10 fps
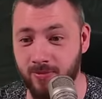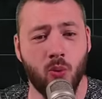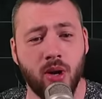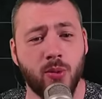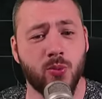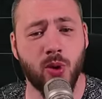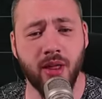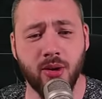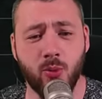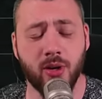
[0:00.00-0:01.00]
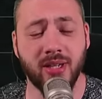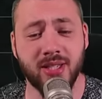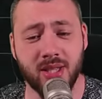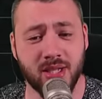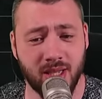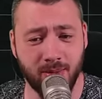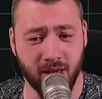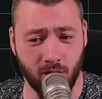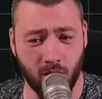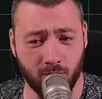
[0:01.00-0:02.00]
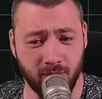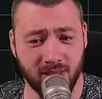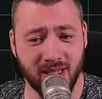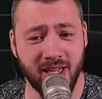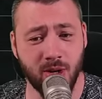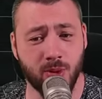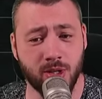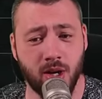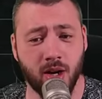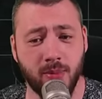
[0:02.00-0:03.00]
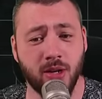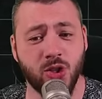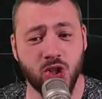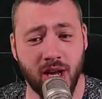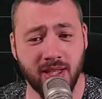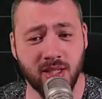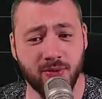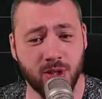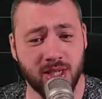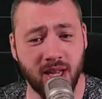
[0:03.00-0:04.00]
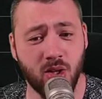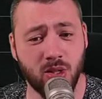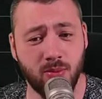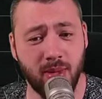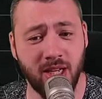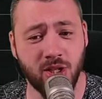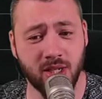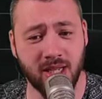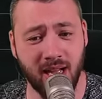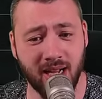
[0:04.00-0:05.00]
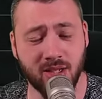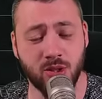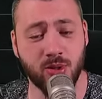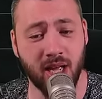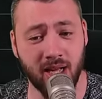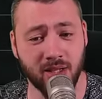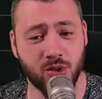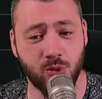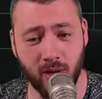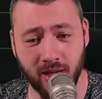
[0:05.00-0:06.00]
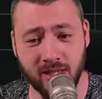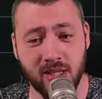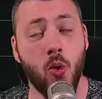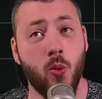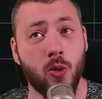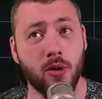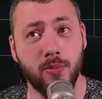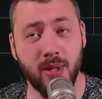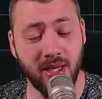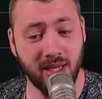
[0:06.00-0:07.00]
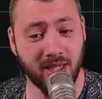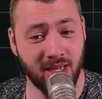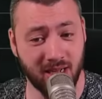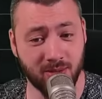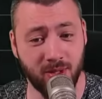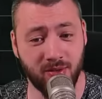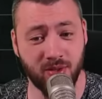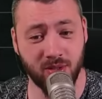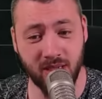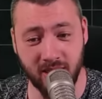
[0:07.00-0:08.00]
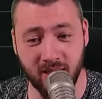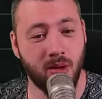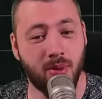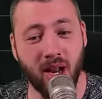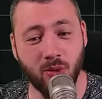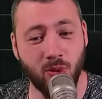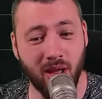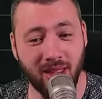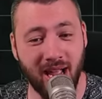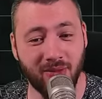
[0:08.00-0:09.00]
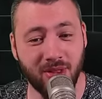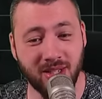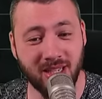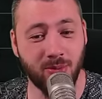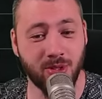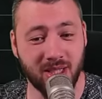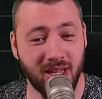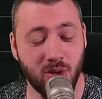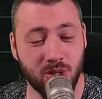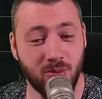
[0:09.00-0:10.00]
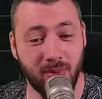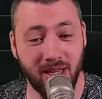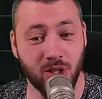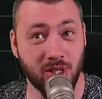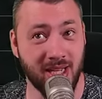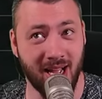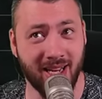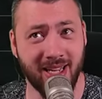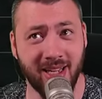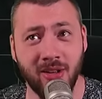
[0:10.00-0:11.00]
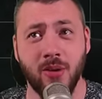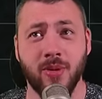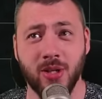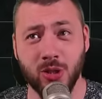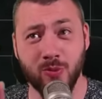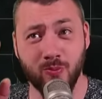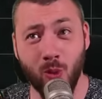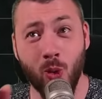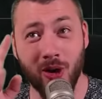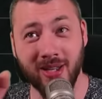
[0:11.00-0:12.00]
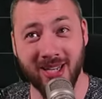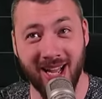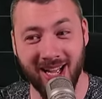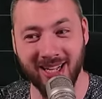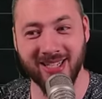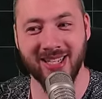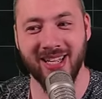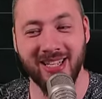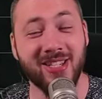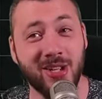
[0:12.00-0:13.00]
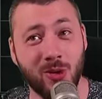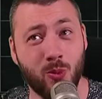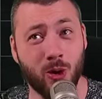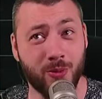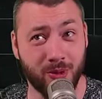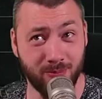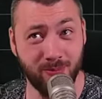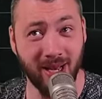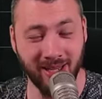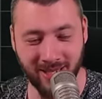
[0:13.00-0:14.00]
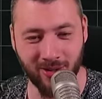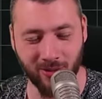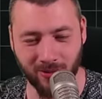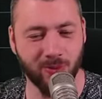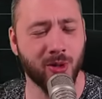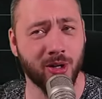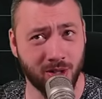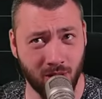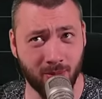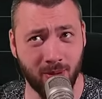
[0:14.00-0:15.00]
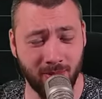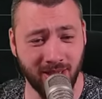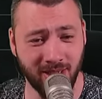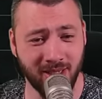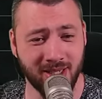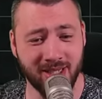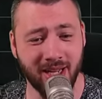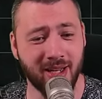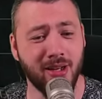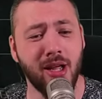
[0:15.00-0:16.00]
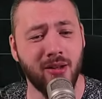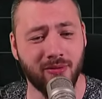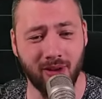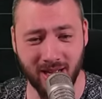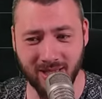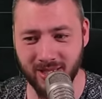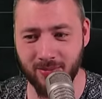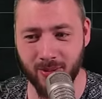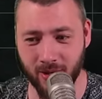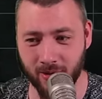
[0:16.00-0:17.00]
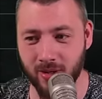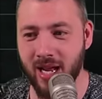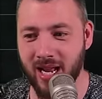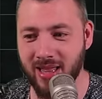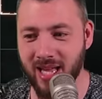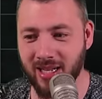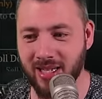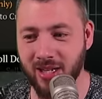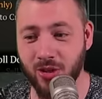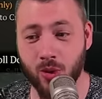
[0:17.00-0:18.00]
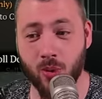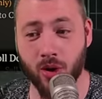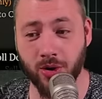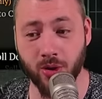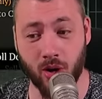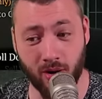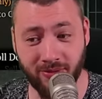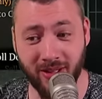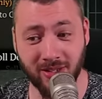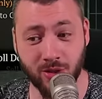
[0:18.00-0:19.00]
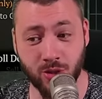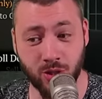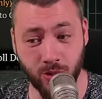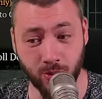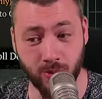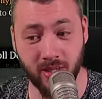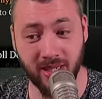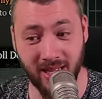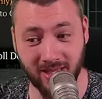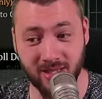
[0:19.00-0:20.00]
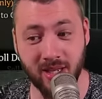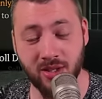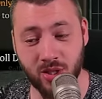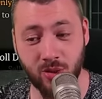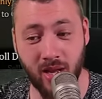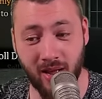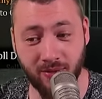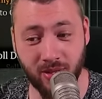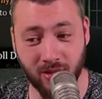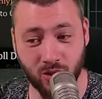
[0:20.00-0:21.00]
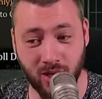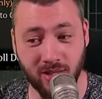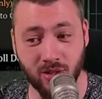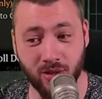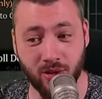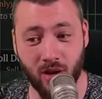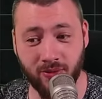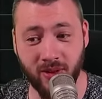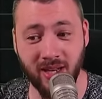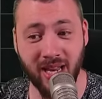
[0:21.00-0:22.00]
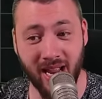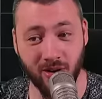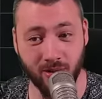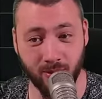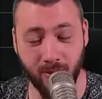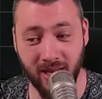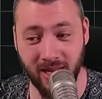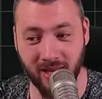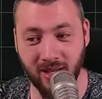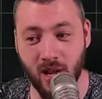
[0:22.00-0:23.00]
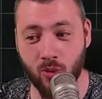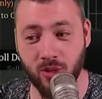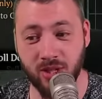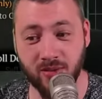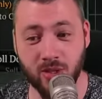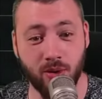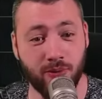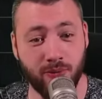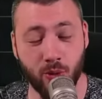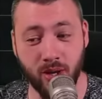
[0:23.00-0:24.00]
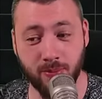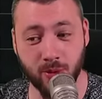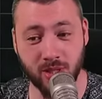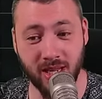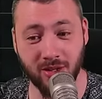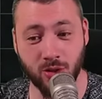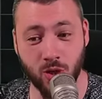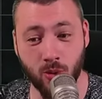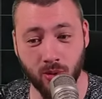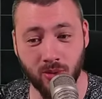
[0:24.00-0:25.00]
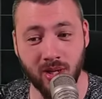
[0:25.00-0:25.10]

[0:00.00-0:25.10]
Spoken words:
What I would rather want is the summoning augments, and here we're talking about chance for skeleton mage attacks to cast twice, or minion attack speed if you need. But I'd rather have the double skeleton mage attacking, because more attacks is going to work with Mendeln. We're going to talk about Mendeln in a second, vastly better. And that can go on your offhand too, yes. So you have the chance on the offhand and on the main hand, which gives you a 40% total.